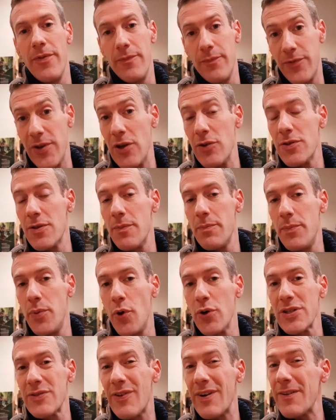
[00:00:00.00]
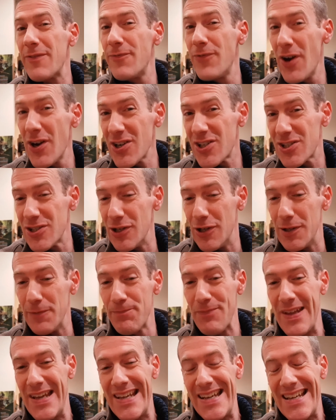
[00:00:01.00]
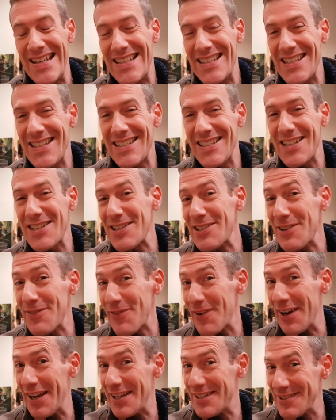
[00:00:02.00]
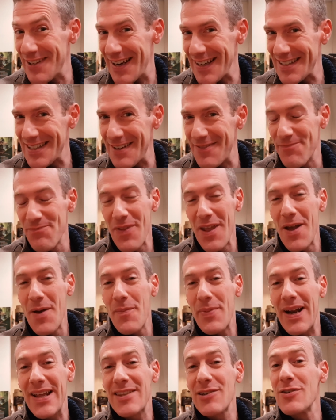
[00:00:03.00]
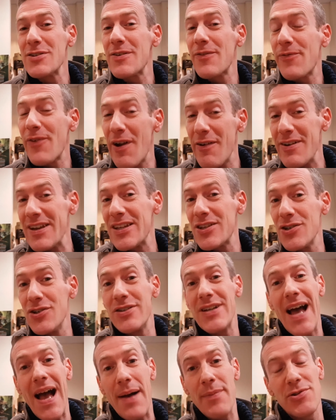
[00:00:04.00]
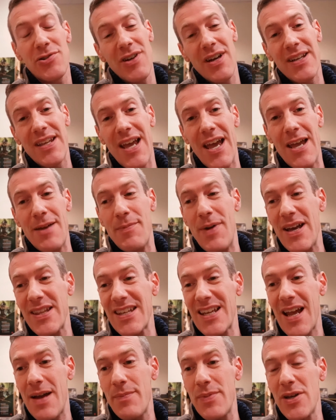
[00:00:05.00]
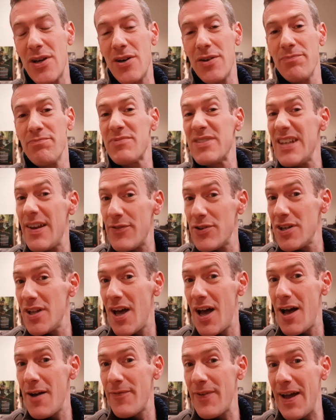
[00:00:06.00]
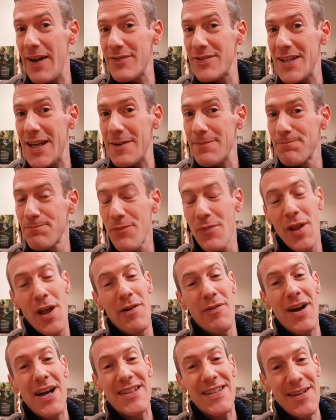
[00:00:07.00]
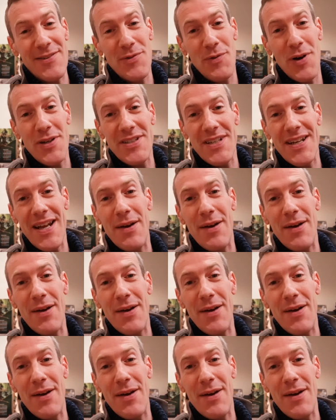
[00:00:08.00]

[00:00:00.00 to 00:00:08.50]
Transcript: view, the board is very functional, just doesn't look very attractive. But I thought it was a very good abstract game. I think I'd be on 7.5 out of 10. All right, thanks for watching.